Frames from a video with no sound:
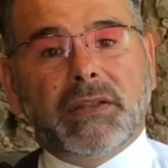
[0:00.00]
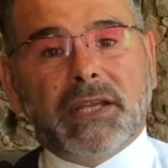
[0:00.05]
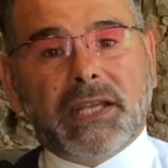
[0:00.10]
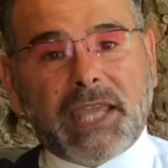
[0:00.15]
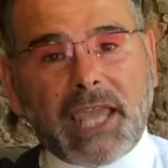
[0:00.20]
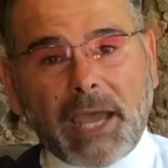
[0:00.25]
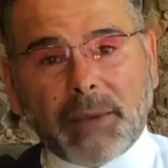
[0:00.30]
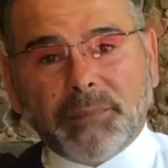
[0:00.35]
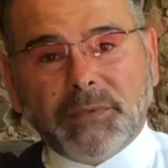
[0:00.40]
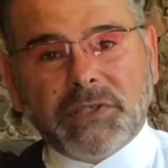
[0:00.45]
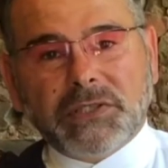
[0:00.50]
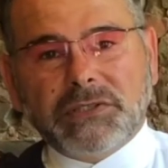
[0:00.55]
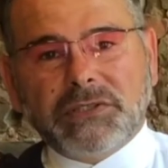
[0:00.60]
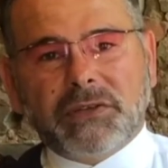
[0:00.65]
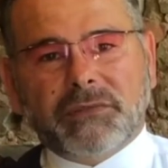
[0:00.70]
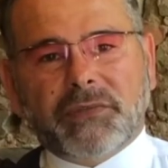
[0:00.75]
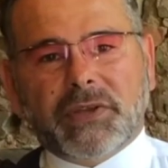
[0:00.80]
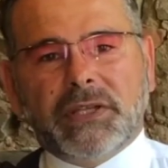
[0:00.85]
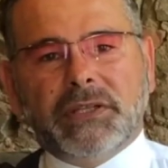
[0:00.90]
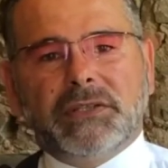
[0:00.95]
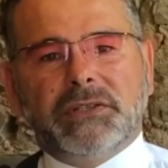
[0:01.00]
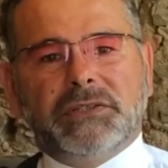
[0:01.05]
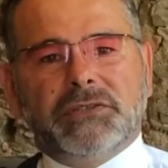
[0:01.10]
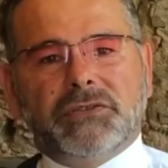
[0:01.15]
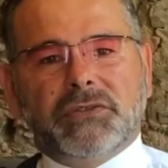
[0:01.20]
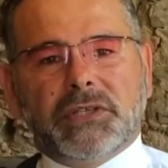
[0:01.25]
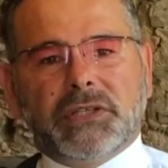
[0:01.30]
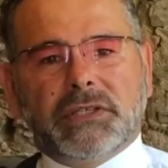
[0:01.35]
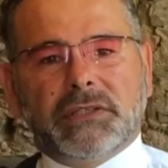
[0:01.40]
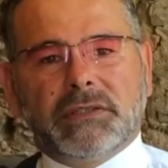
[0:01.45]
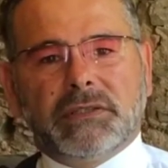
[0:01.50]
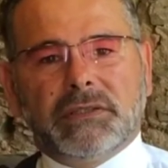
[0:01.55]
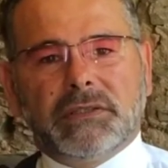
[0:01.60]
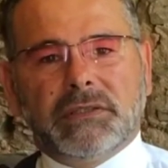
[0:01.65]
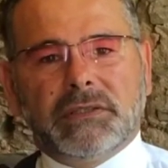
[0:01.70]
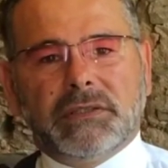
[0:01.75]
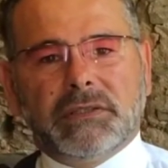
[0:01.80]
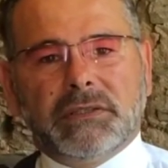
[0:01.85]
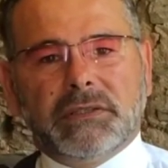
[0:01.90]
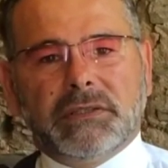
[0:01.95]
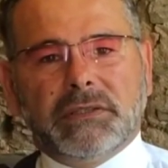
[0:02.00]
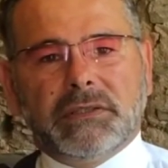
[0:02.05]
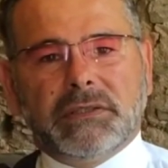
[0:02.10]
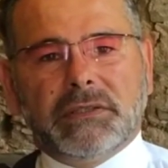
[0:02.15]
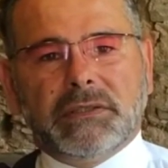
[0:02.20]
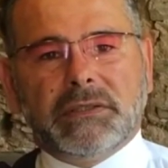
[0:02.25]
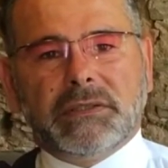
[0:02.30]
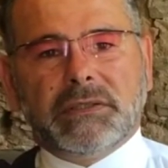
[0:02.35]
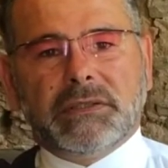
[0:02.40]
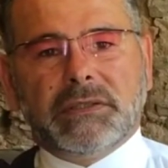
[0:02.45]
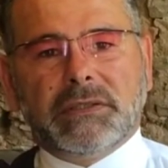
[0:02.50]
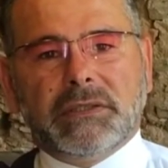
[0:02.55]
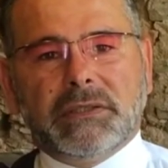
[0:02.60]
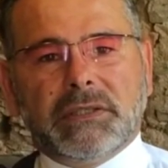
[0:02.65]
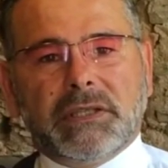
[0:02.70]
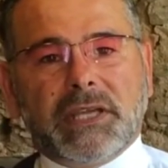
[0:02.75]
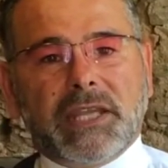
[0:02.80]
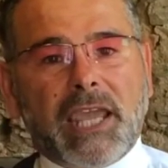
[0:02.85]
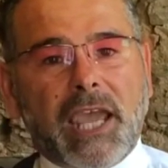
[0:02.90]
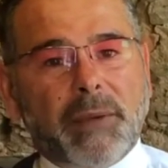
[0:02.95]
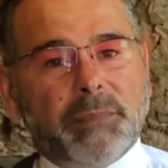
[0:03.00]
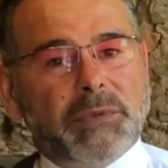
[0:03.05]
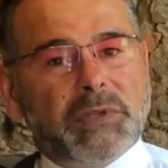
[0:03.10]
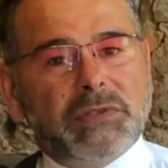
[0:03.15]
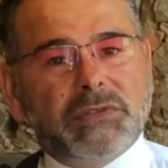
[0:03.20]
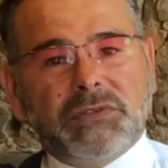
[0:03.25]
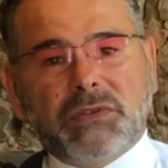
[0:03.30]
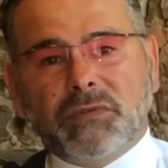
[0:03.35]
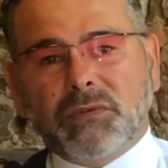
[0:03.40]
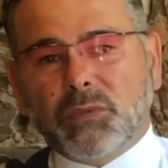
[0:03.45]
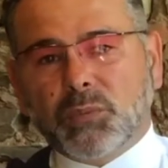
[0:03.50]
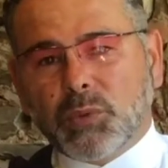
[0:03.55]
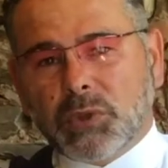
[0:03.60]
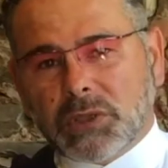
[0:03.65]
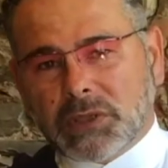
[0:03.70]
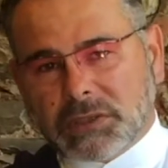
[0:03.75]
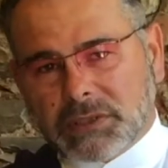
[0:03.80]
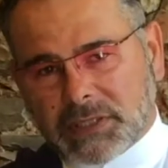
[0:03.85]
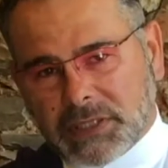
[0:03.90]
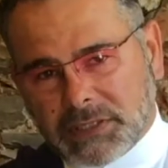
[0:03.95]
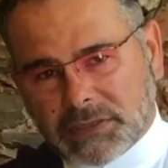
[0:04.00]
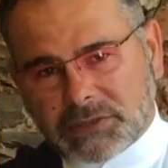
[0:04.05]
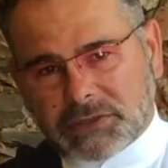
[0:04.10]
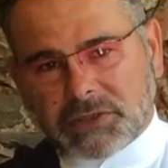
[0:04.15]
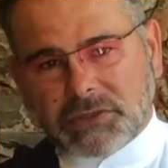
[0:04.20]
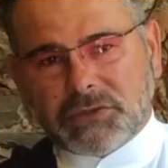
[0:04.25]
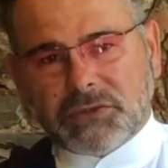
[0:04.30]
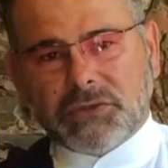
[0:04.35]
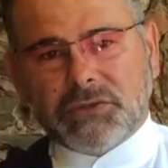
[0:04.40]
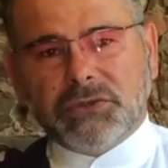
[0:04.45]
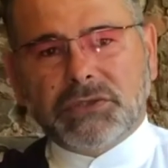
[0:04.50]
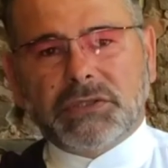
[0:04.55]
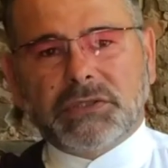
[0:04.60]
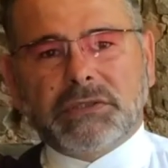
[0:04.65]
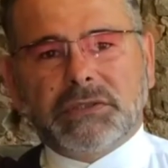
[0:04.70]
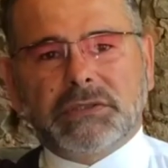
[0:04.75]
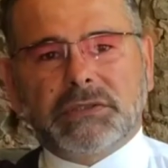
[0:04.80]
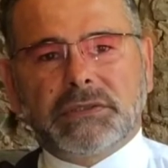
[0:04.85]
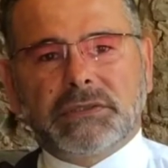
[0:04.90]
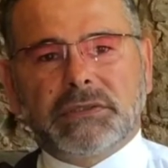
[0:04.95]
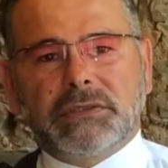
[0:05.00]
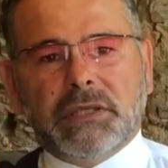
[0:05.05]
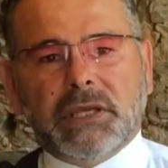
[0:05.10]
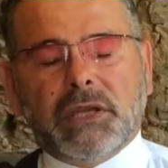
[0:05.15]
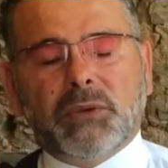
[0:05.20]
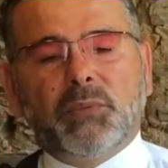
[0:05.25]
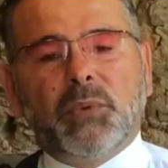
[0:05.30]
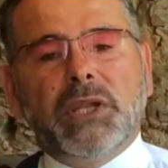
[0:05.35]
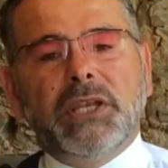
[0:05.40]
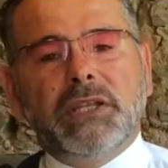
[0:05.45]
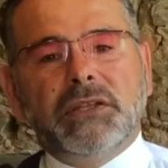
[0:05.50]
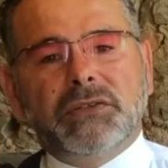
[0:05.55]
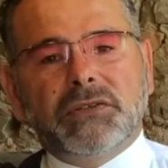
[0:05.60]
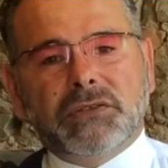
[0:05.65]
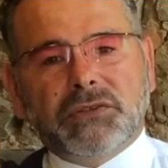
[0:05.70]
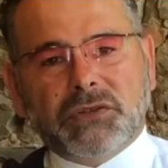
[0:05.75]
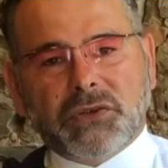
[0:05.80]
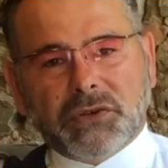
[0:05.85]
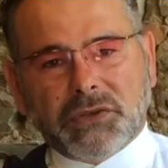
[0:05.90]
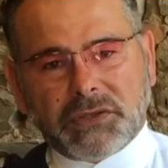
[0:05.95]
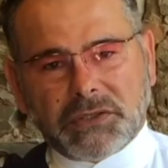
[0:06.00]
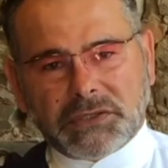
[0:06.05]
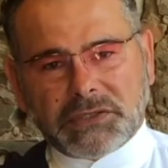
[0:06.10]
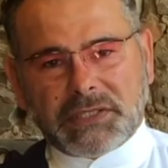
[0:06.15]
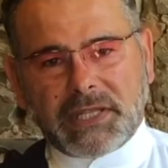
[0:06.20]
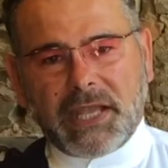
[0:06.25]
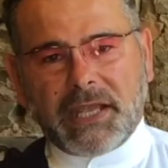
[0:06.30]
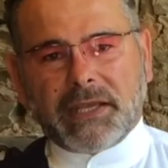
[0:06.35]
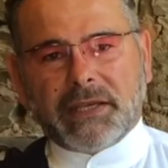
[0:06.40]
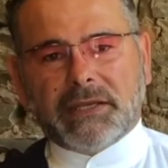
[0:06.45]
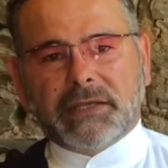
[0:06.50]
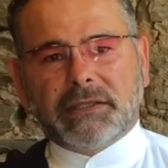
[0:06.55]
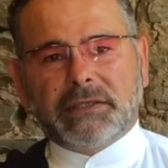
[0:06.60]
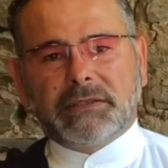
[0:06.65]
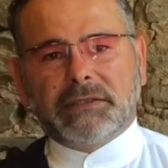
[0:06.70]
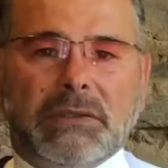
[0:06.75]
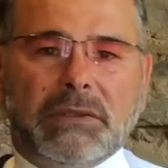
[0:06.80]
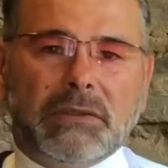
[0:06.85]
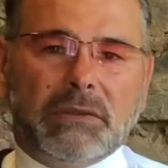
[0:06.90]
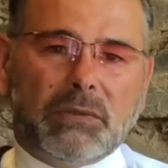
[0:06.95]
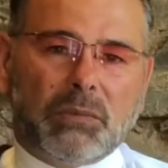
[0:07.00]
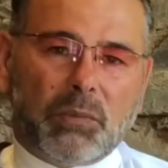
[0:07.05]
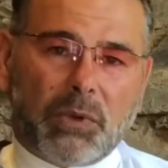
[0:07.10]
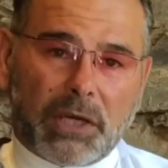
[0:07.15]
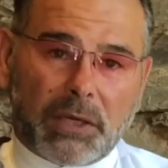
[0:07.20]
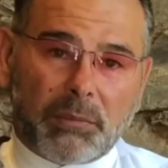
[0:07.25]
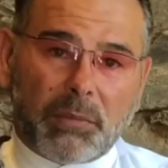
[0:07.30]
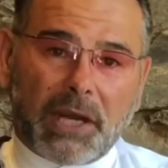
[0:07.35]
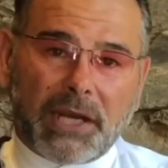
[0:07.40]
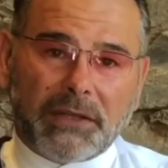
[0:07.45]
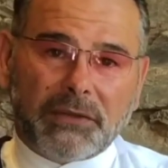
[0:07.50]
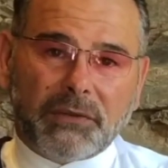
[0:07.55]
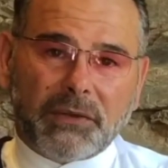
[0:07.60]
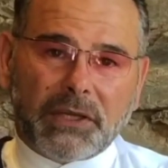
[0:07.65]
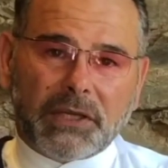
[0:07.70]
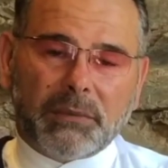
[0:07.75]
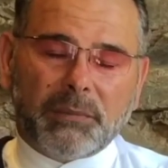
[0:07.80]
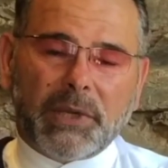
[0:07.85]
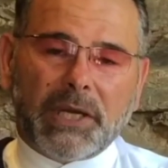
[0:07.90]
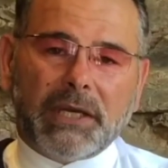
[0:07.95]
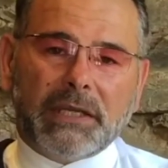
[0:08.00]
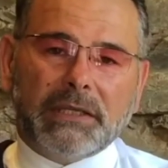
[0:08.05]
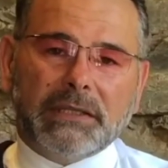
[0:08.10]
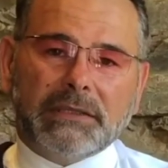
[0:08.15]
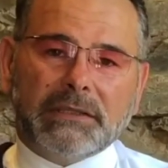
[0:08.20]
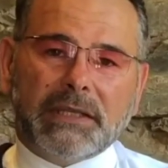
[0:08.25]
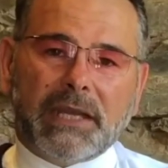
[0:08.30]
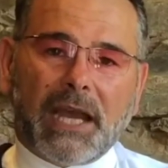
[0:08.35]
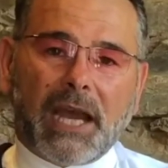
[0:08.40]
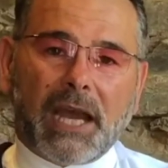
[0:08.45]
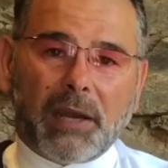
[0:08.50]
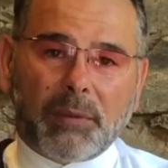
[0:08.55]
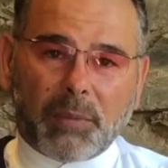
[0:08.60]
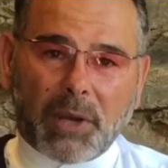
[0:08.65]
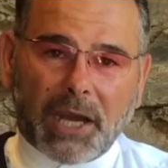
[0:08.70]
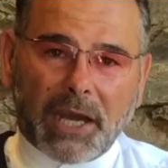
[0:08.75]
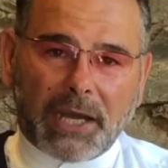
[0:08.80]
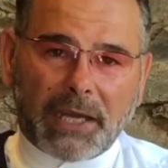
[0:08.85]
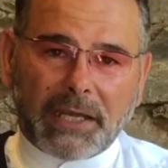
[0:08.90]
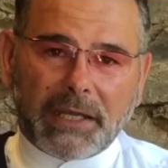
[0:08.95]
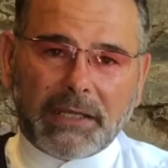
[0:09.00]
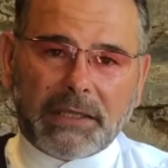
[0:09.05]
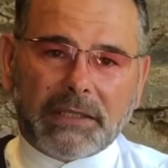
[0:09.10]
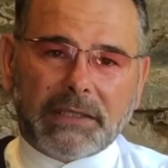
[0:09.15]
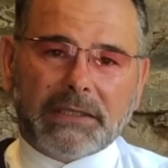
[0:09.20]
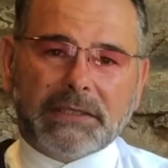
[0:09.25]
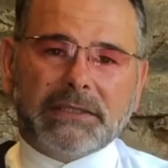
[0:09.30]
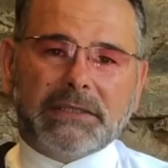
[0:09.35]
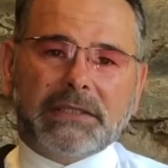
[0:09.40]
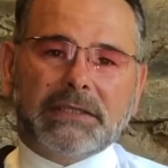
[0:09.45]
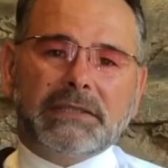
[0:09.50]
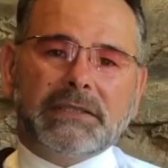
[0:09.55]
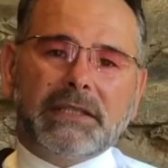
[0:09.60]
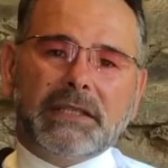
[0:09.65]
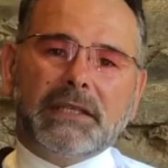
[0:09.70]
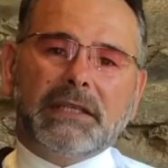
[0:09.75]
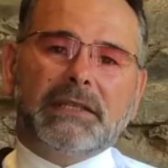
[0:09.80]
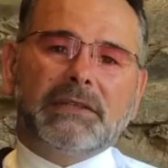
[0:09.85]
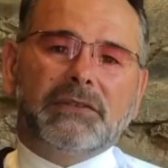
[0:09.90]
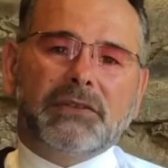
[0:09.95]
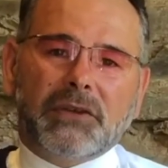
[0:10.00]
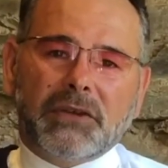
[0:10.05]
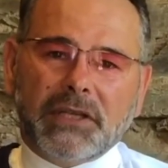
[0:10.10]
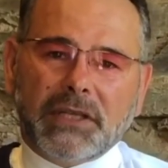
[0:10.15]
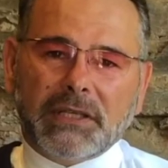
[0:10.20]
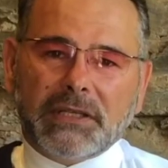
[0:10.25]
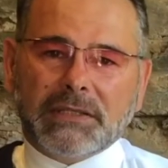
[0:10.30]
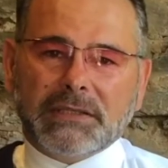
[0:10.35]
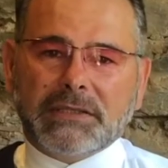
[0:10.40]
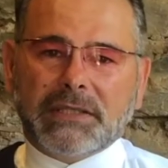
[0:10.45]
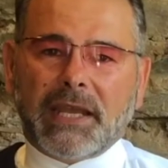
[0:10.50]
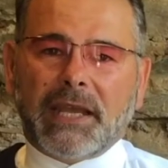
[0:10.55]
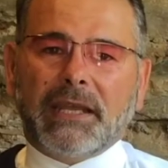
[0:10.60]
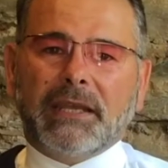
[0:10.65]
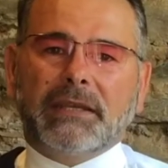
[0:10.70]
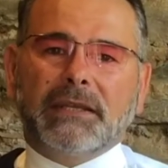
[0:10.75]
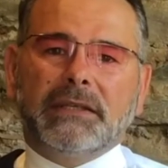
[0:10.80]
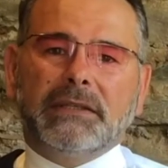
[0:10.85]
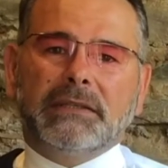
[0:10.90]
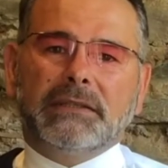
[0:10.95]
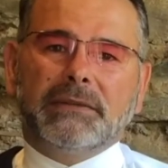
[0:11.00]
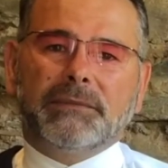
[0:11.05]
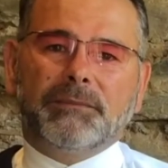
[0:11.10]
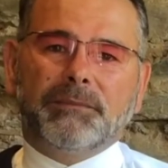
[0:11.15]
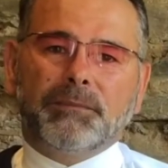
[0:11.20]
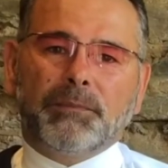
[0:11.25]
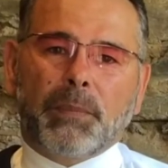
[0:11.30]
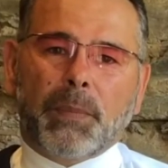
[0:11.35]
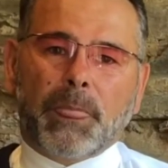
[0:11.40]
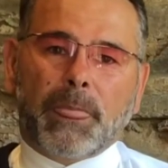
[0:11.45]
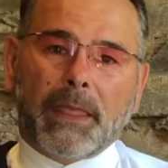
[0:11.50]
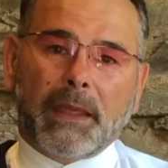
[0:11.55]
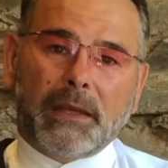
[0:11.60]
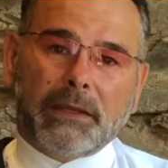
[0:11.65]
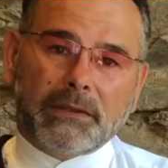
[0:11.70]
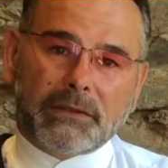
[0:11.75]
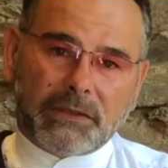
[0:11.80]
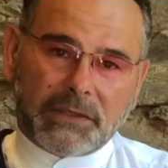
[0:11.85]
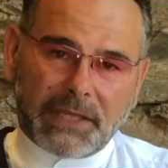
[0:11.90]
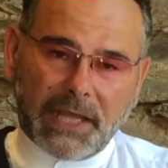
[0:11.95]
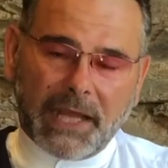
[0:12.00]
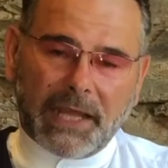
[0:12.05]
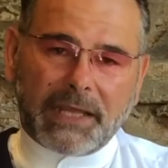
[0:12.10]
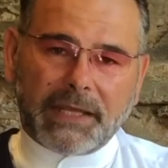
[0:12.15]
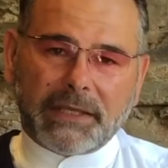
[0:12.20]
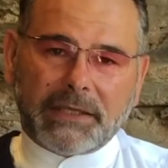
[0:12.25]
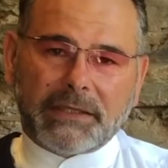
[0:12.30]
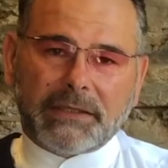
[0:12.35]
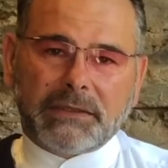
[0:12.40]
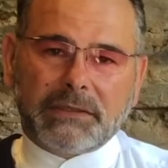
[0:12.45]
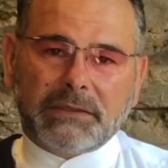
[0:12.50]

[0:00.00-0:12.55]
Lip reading: the captains of industry, the captains of the world institutions, and we need to turn this tanker. What am I doing about it? How am I assisting in turning this tanker? Today,